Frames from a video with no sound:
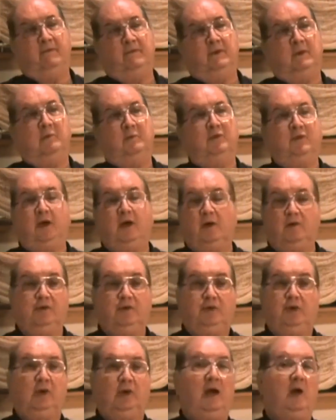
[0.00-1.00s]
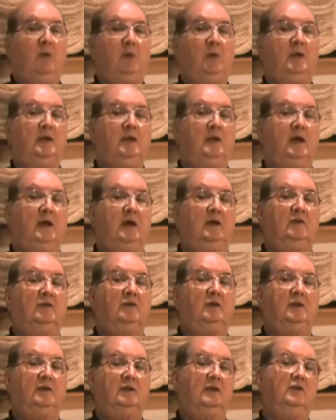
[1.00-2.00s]
themselves do not
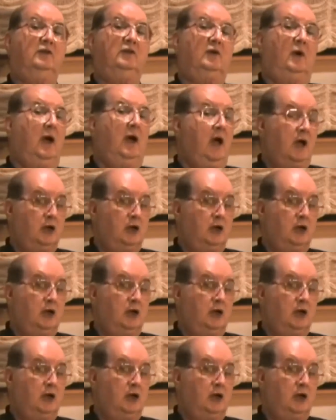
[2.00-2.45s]
realize that these are